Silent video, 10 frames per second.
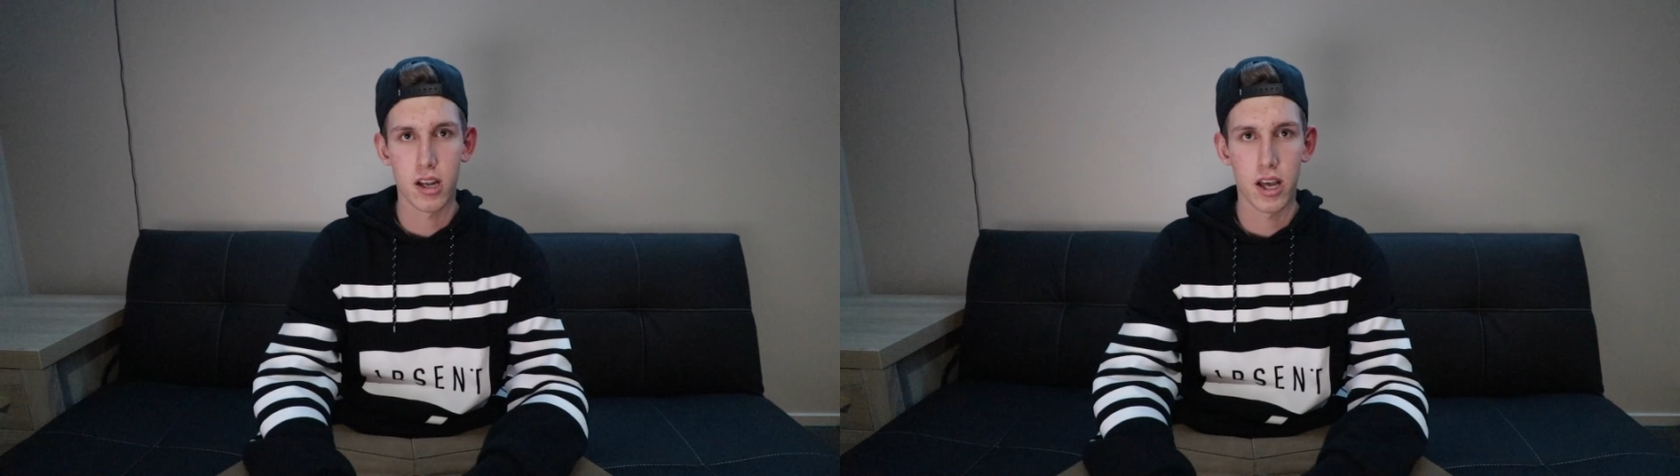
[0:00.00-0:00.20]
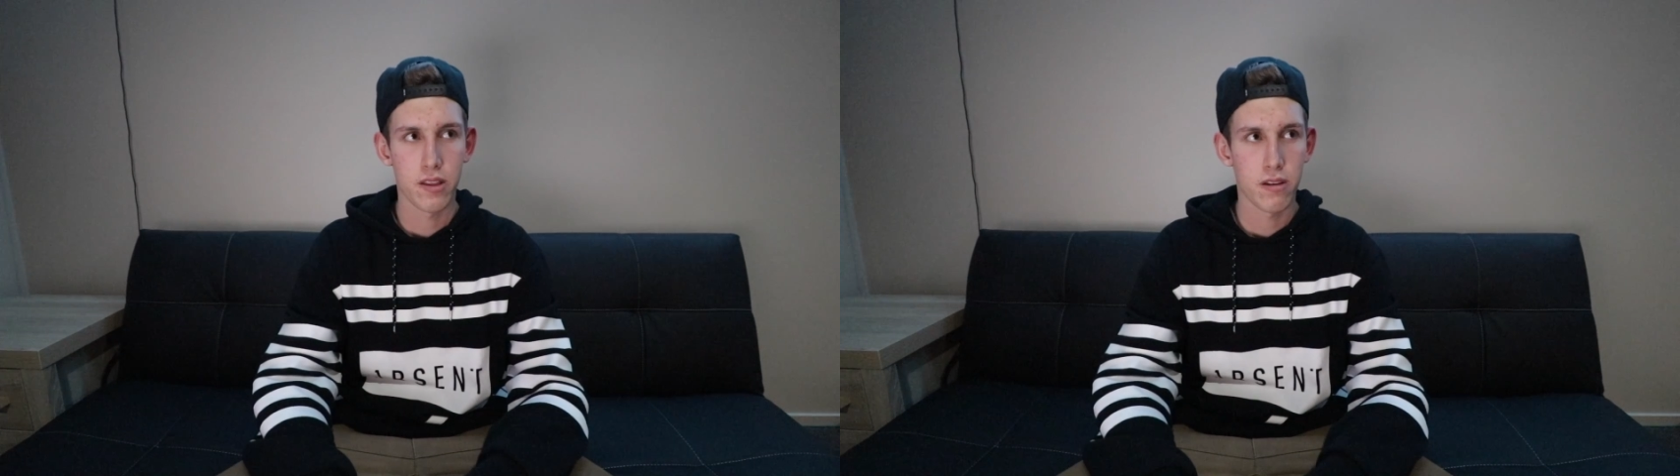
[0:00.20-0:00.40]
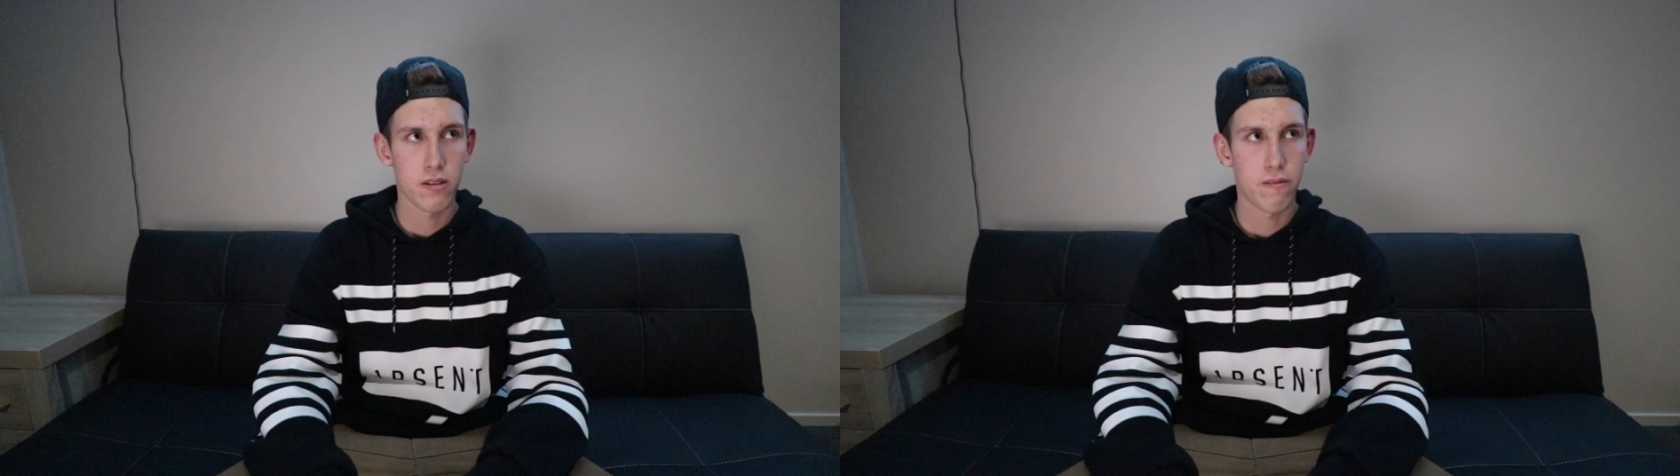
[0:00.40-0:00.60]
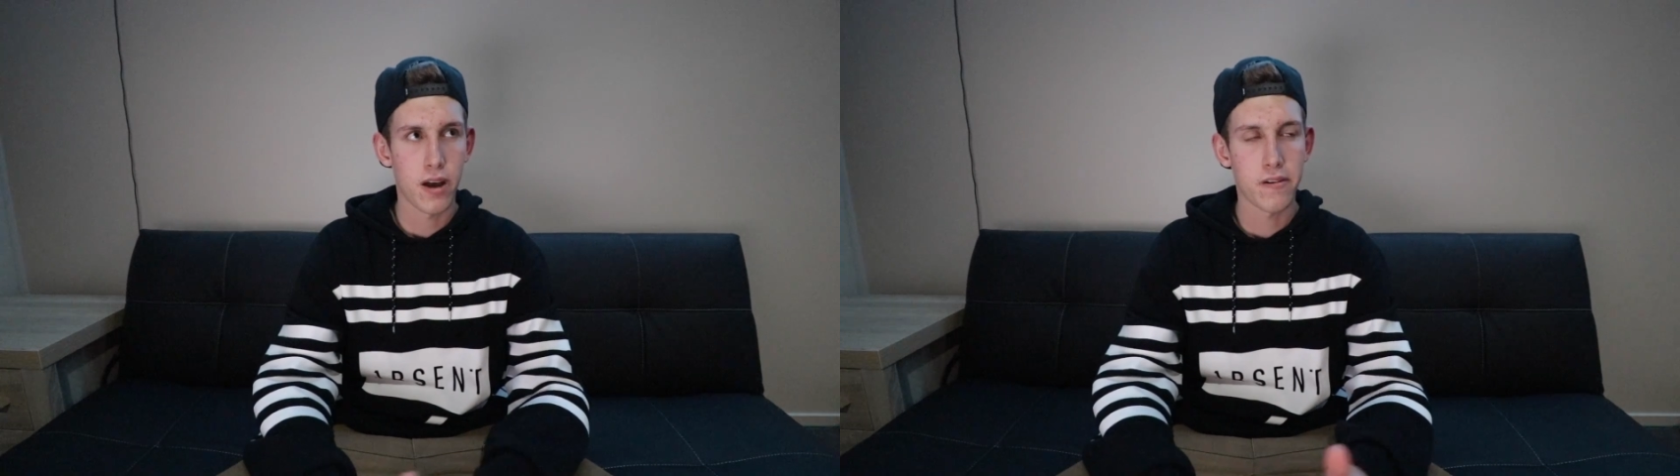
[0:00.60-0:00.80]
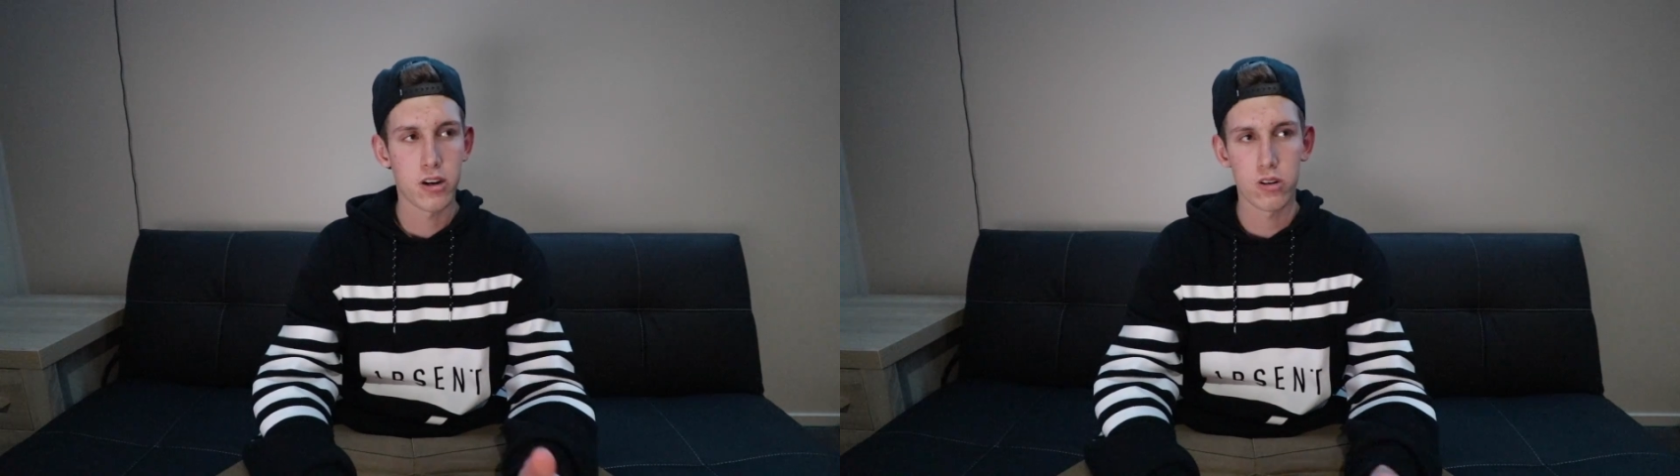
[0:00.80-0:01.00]
Like,
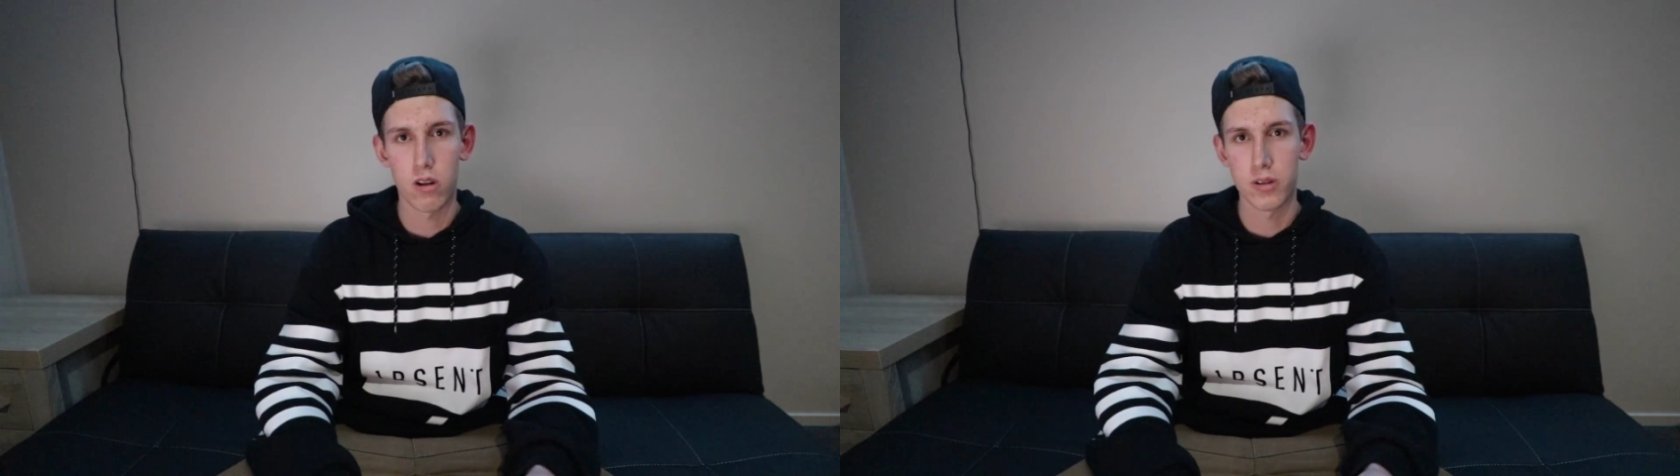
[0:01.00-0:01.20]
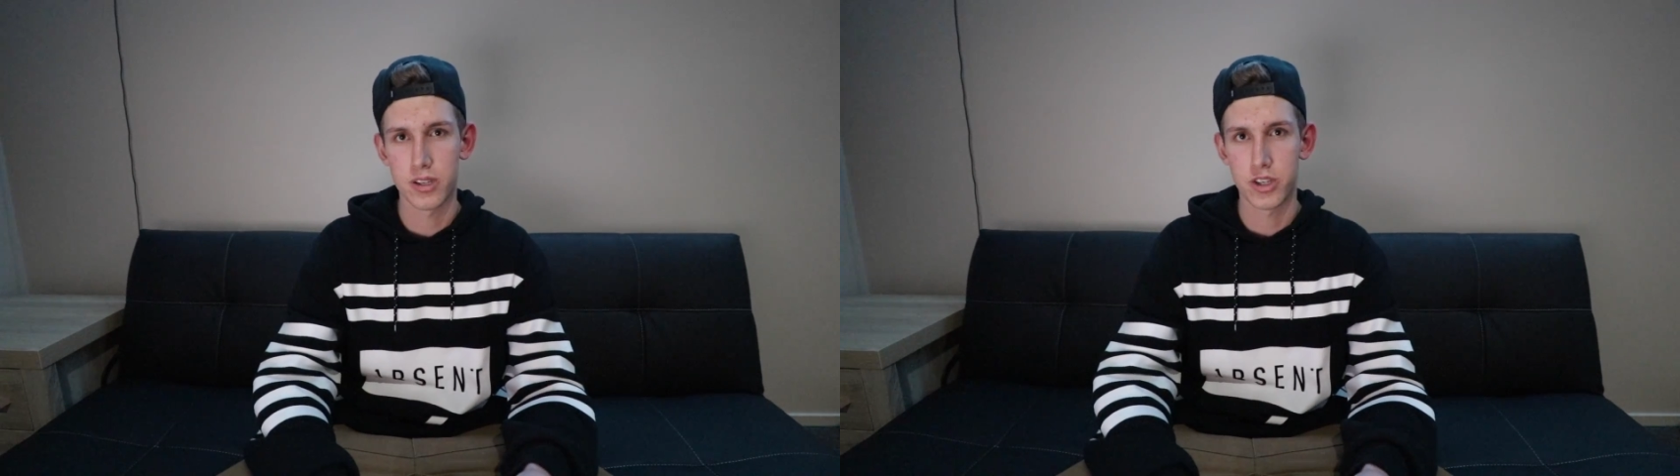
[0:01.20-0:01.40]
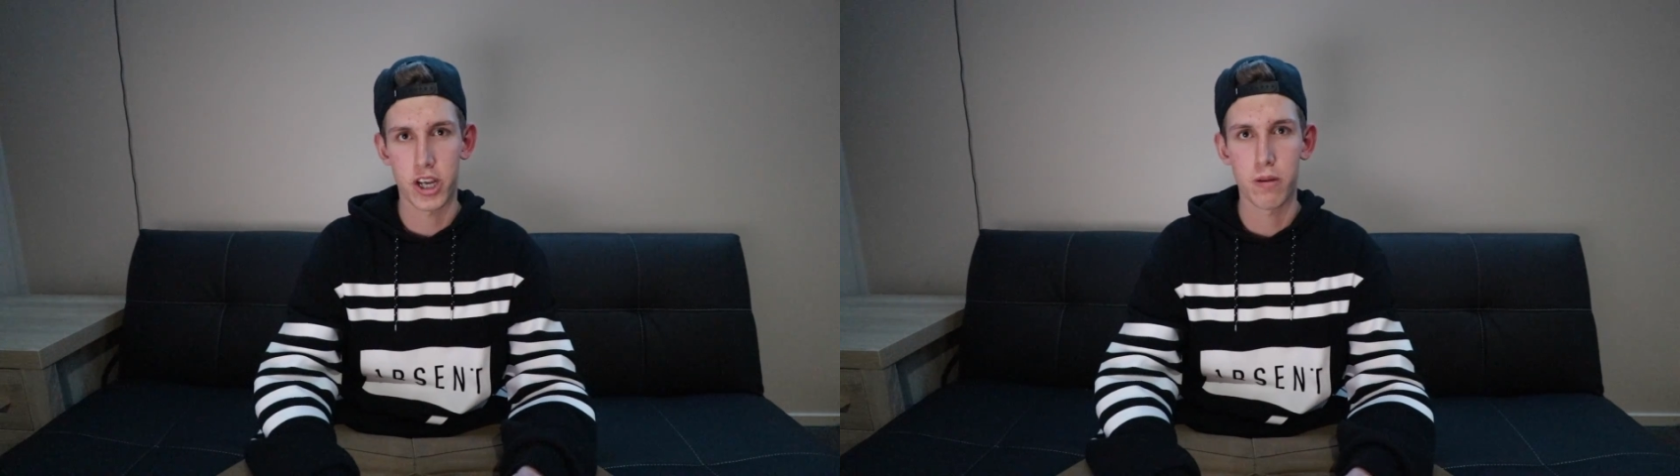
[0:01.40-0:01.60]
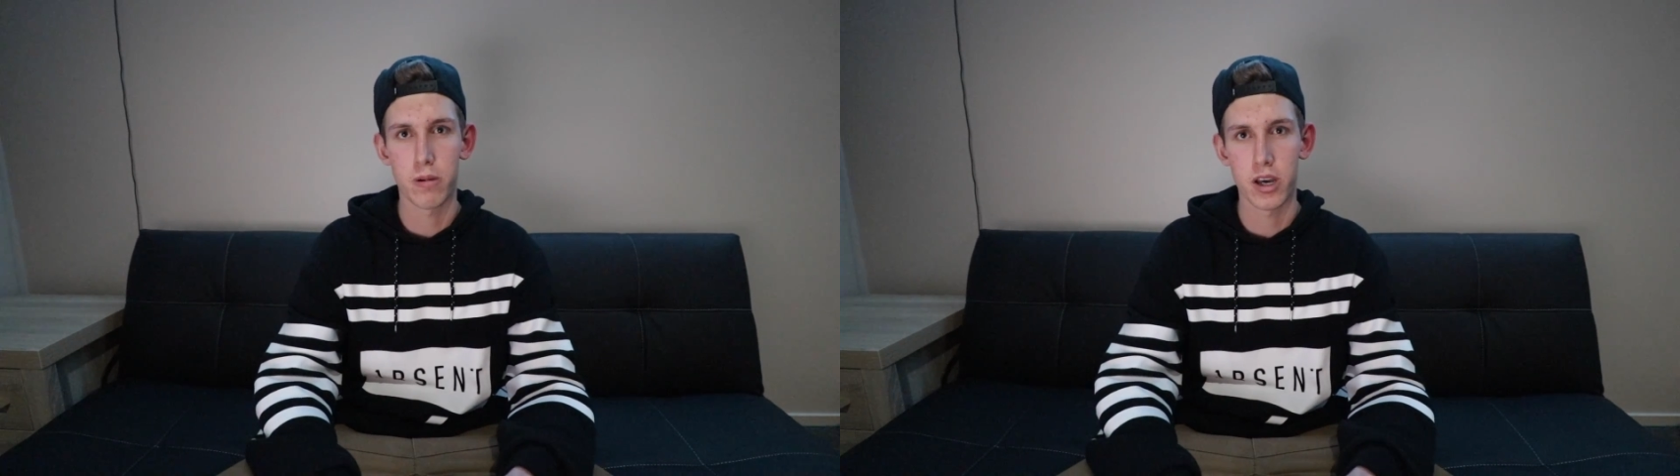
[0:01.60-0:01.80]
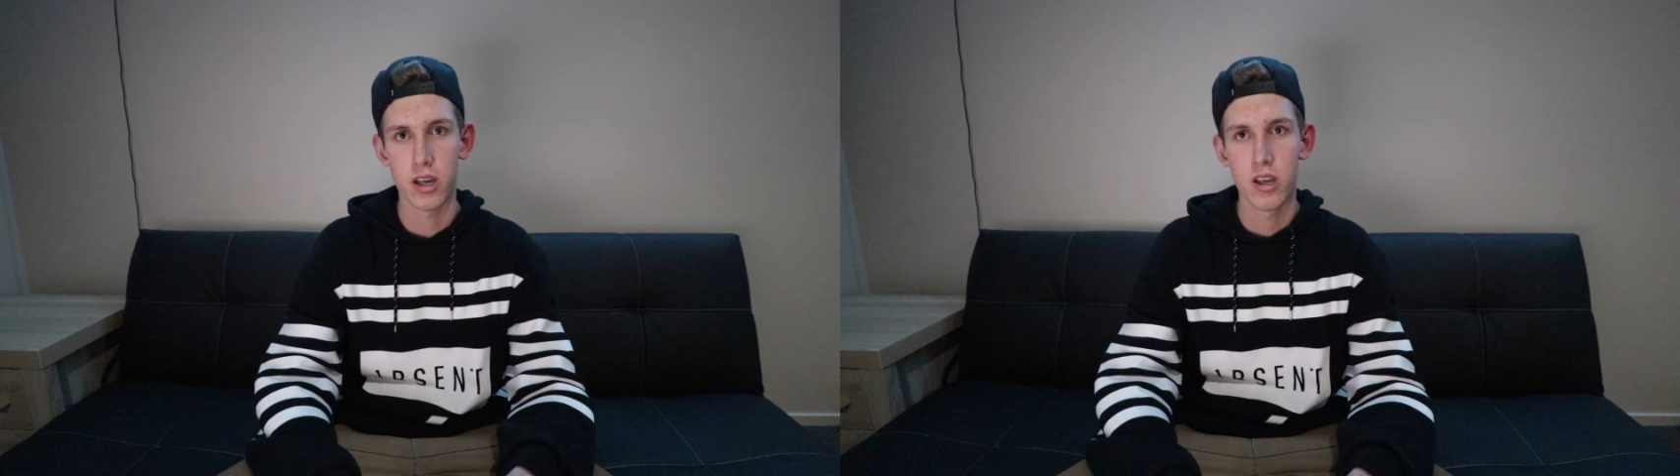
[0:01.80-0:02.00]
$500 is
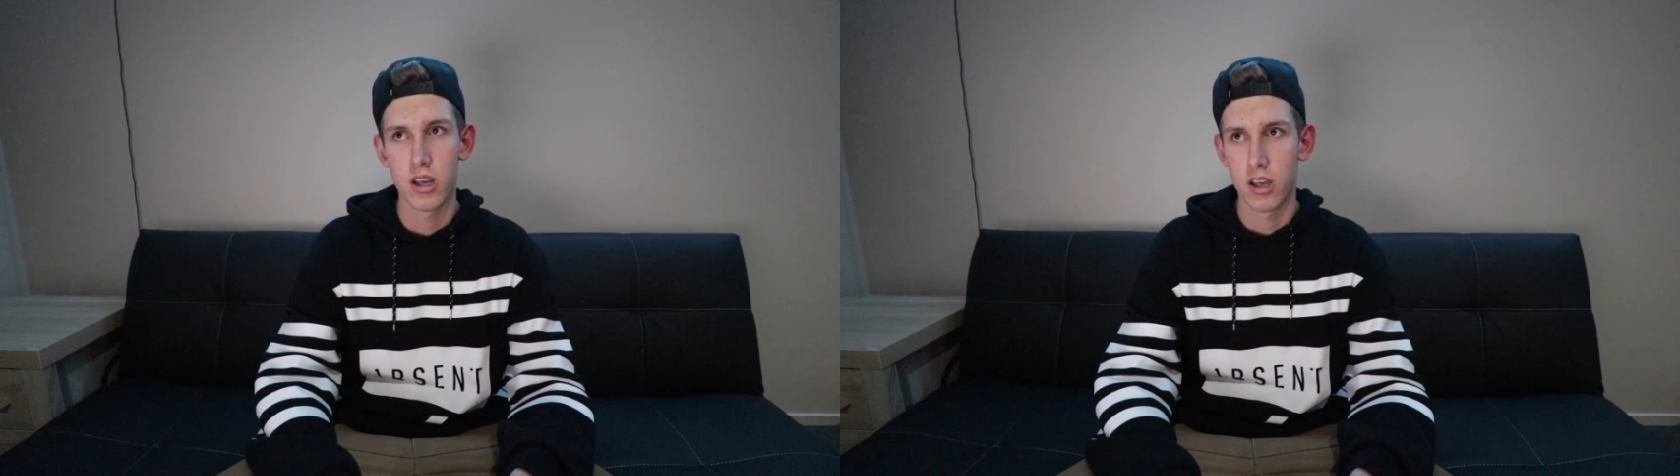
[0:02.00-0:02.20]
cheaper